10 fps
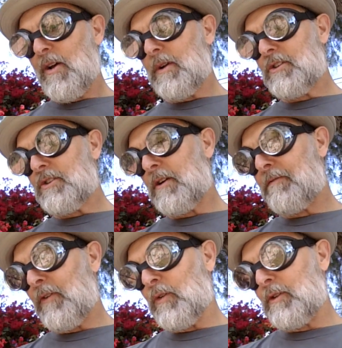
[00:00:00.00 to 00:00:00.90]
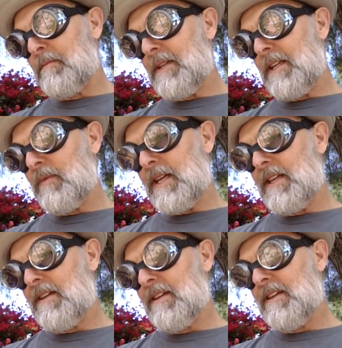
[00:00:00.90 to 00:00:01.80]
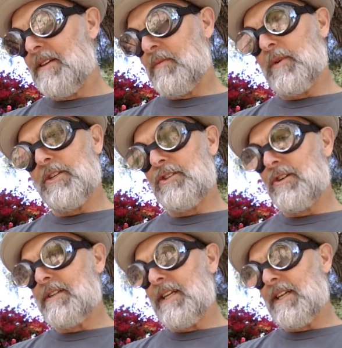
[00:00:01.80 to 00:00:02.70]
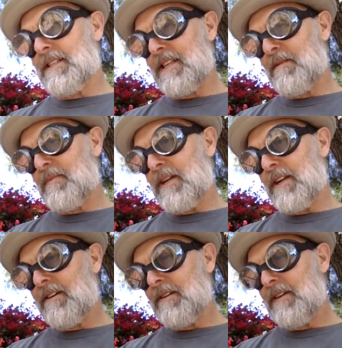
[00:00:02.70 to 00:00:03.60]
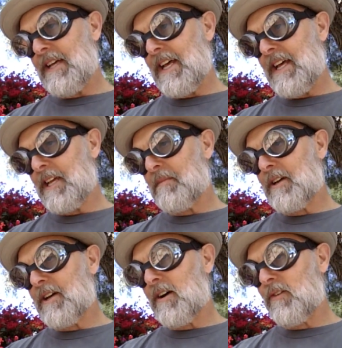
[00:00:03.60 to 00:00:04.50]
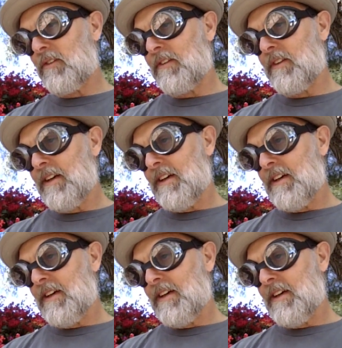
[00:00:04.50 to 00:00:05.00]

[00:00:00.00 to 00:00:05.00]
"We sure fooled him, didn't we?" "We sure did," said Peter, handing him the goggles.